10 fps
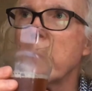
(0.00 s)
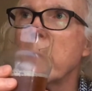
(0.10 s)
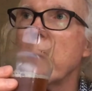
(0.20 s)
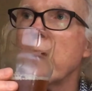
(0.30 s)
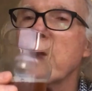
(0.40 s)

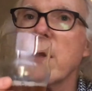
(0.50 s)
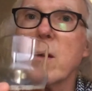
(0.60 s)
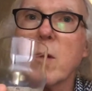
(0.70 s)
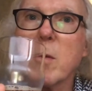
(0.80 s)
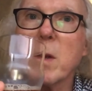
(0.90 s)
and I
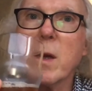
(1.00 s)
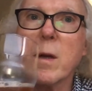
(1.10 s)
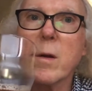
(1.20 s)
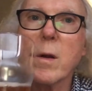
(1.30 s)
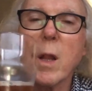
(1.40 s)
think what I'm
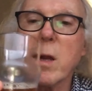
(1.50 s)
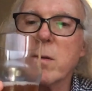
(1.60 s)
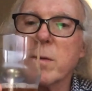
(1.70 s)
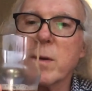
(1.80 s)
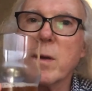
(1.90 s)
getting are a lot
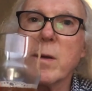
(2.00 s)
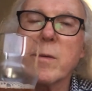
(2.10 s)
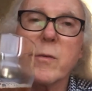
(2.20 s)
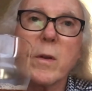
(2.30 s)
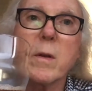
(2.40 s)

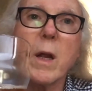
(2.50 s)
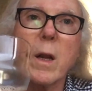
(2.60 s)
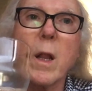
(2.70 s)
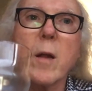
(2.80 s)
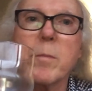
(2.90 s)
of not a
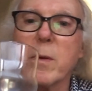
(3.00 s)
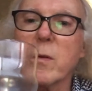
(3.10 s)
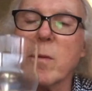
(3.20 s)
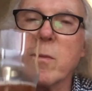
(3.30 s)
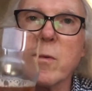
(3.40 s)
lot, but
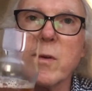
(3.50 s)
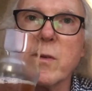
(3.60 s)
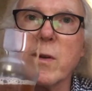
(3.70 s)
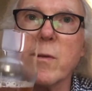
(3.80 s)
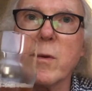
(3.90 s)
some
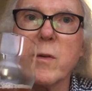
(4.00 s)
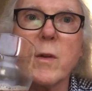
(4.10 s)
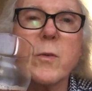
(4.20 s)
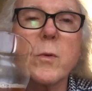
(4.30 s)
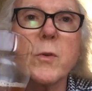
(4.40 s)

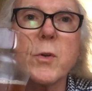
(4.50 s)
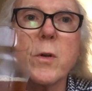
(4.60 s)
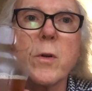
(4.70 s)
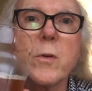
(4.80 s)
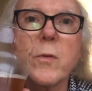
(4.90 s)
residual
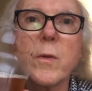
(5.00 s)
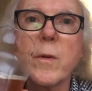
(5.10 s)
sugars.